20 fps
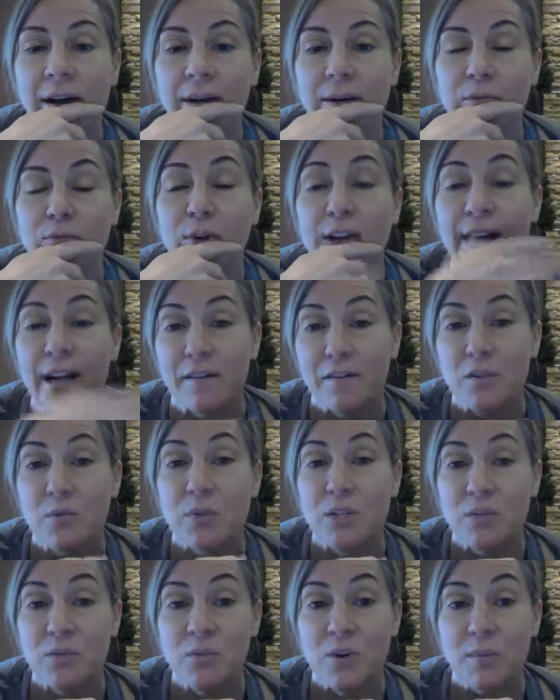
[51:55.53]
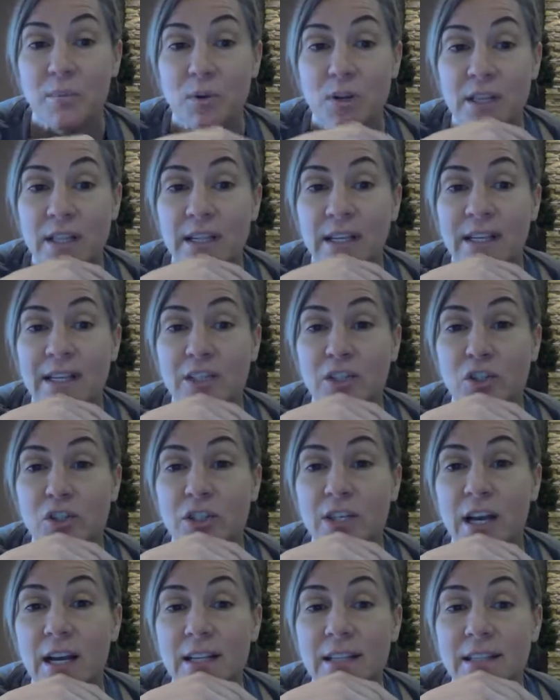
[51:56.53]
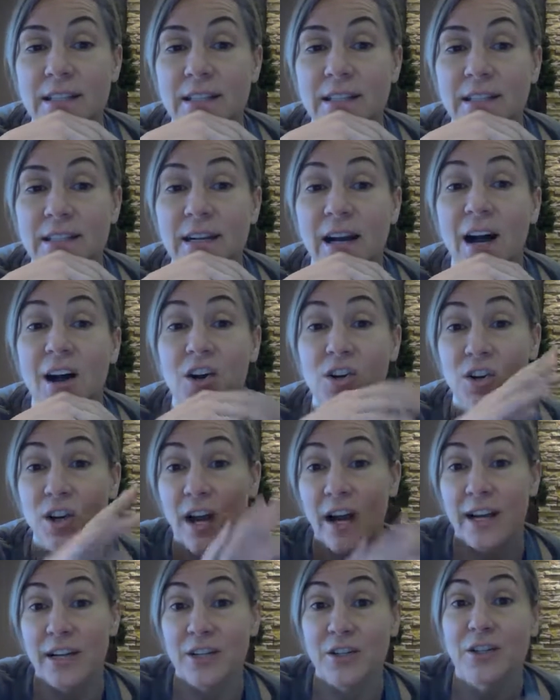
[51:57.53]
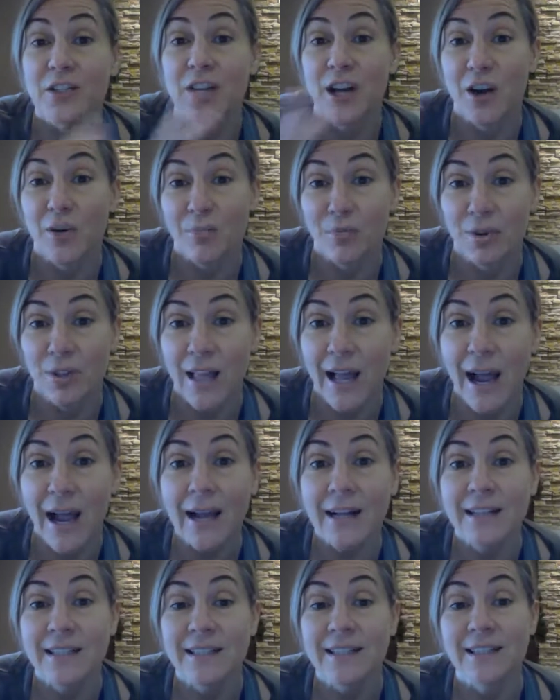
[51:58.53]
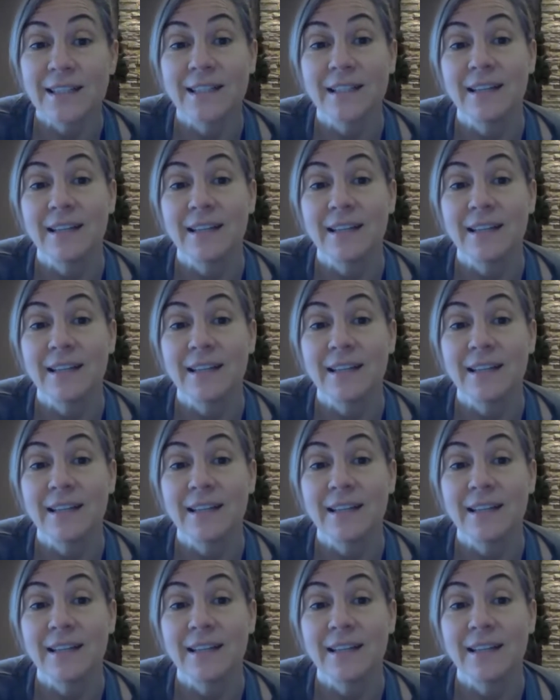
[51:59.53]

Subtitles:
right after we do our breathing exercise, I'll guide you to help relax,